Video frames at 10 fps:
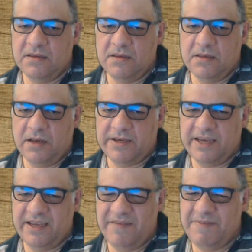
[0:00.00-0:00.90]
Okay,
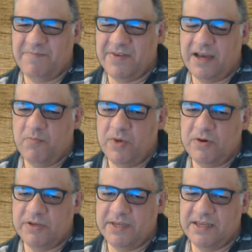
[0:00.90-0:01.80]
if he I'm
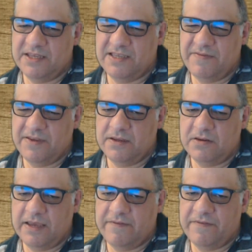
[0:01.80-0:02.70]
welcoming this, I think.
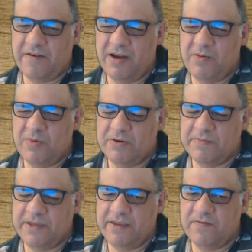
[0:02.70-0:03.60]
Knight f5, I welcome
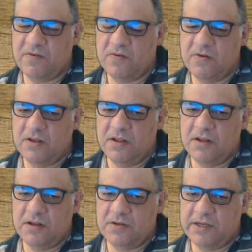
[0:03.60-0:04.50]
e4.
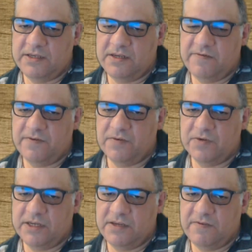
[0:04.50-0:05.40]
Knight d4,
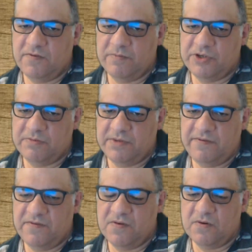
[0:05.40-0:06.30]
knight d4, bishop
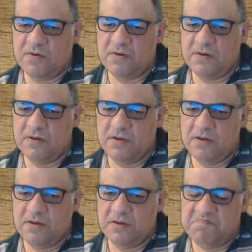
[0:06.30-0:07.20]
d4.
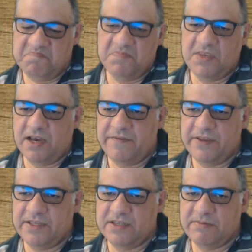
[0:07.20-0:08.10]
Yeah, I think
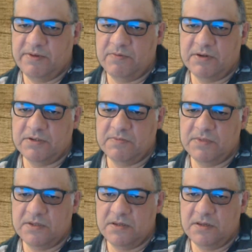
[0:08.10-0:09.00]
that's to be welcomed.
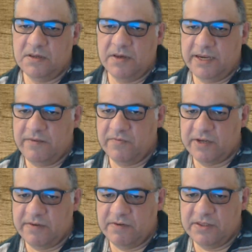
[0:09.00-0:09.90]
And in rook
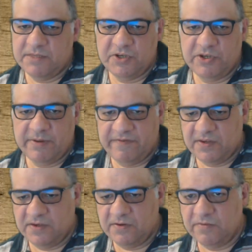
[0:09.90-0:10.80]
a1 there's bishop f2
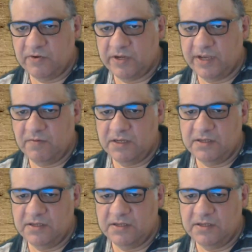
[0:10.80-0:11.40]
and rook a1.